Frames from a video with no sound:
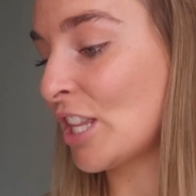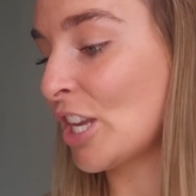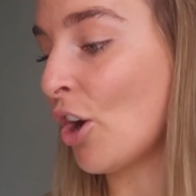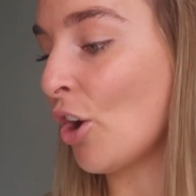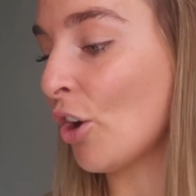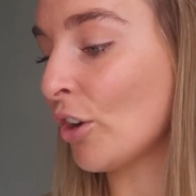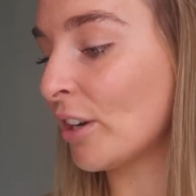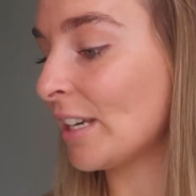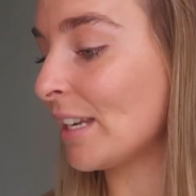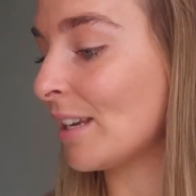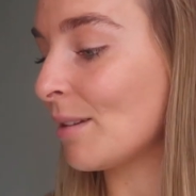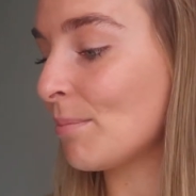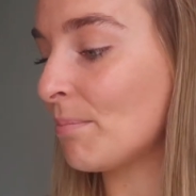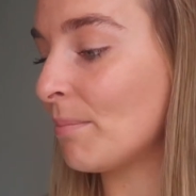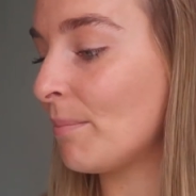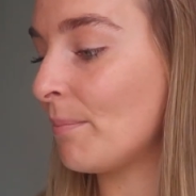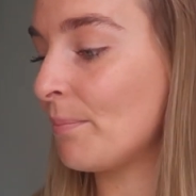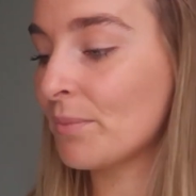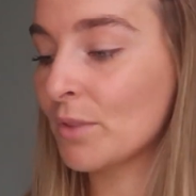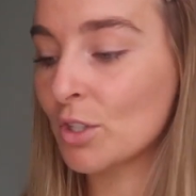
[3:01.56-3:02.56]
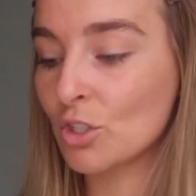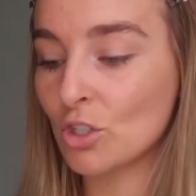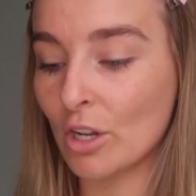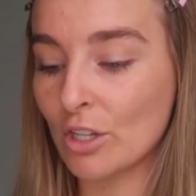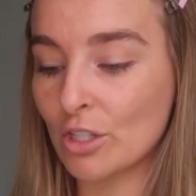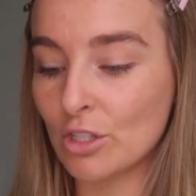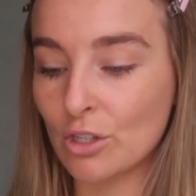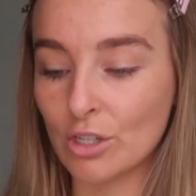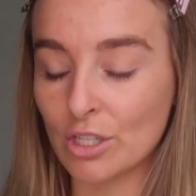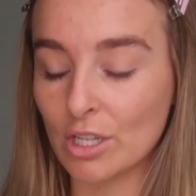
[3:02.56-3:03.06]
the only
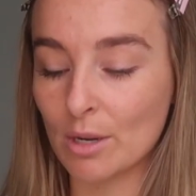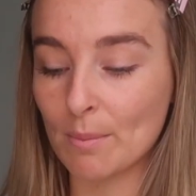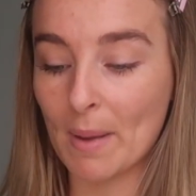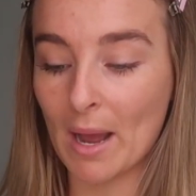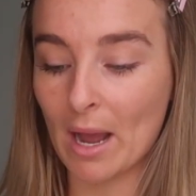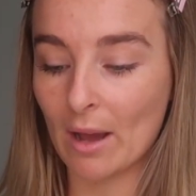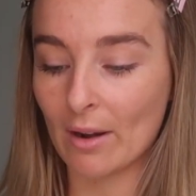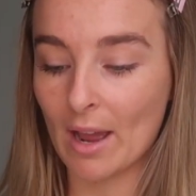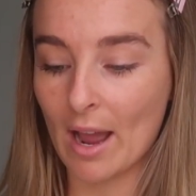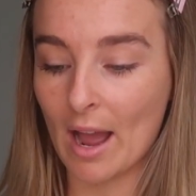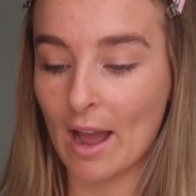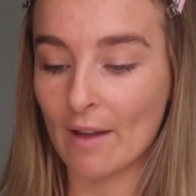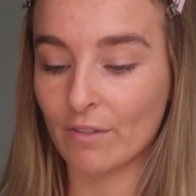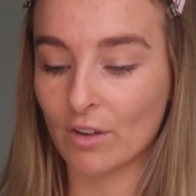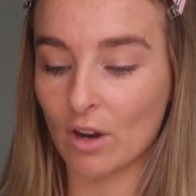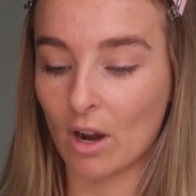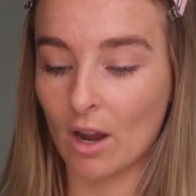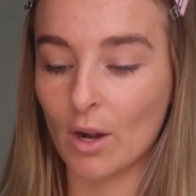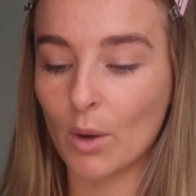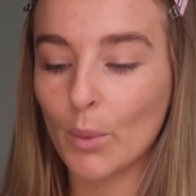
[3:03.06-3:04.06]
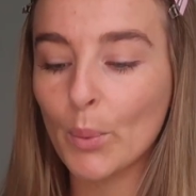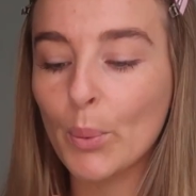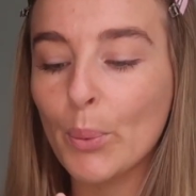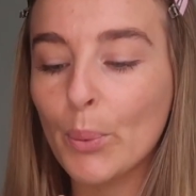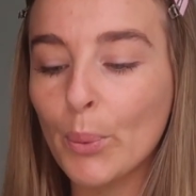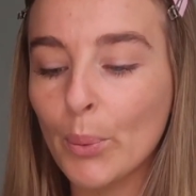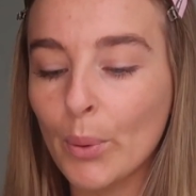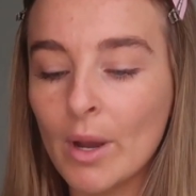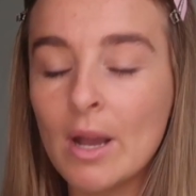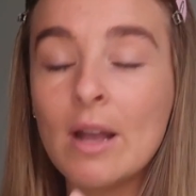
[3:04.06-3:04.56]
translucent powder I've got
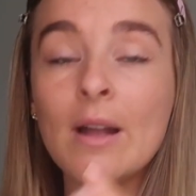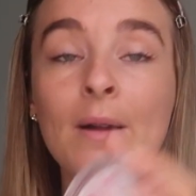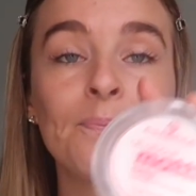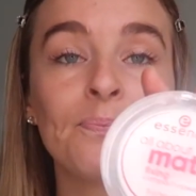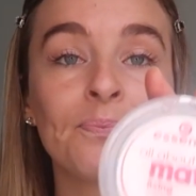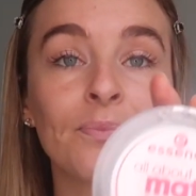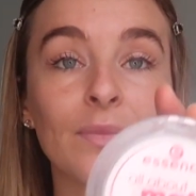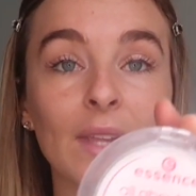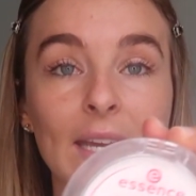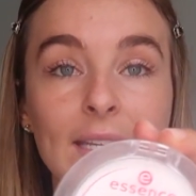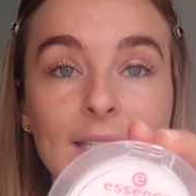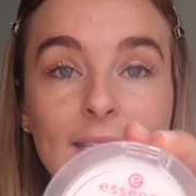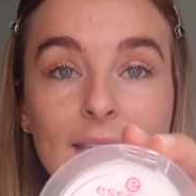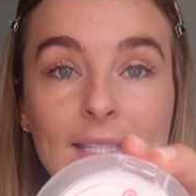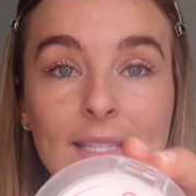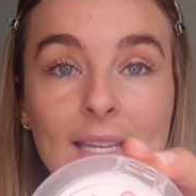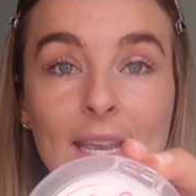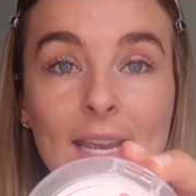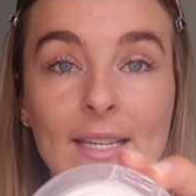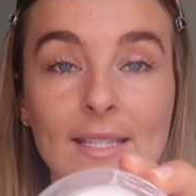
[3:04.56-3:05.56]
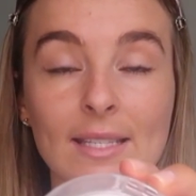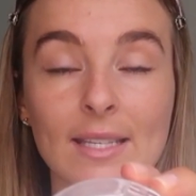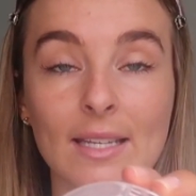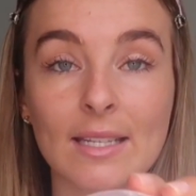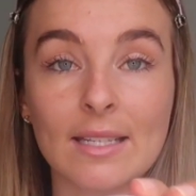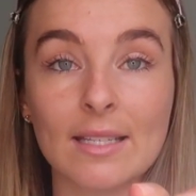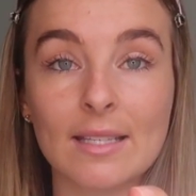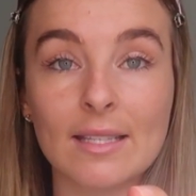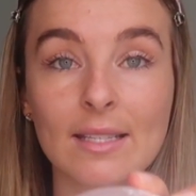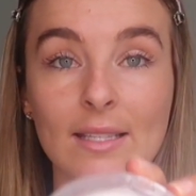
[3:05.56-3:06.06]
is this
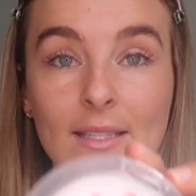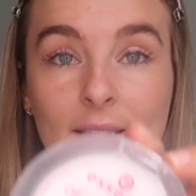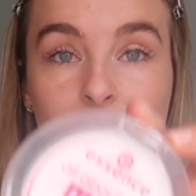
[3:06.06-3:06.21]
Essence